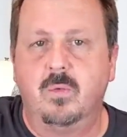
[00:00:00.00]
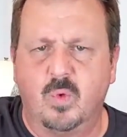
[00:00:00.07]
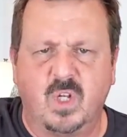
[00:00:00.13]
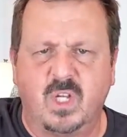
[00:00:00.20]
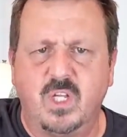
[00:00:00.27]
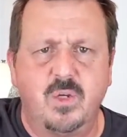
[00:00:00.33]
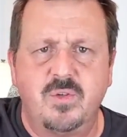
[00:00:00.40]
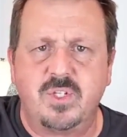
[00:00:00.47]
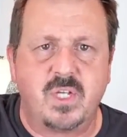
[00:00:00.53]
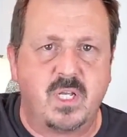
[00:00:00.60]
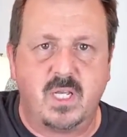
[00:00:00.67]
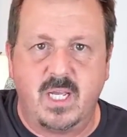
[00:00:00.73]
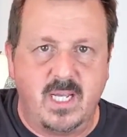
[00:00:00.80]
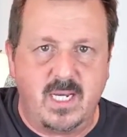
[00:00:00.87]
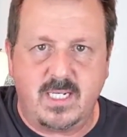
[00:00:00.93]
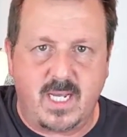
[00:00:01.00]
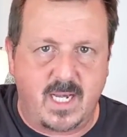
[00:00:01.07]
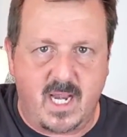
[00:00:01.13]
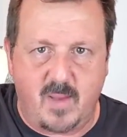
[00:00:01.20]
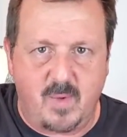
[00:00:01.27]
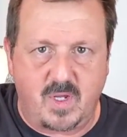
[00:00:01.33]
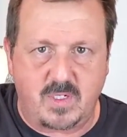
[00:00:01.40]
really using any
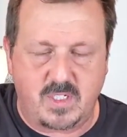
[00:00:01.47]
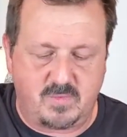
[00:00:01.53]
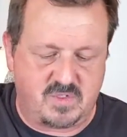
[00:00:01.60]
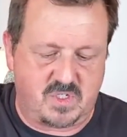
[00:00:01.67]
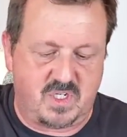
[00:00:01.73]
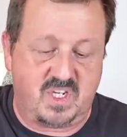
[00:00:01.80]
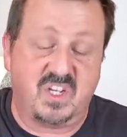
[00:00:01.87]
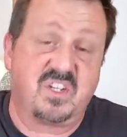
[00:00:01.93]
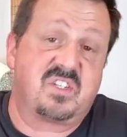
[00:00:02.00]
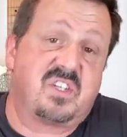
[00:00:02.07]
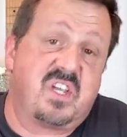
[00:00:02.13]
dynamics. I'm just going to kind of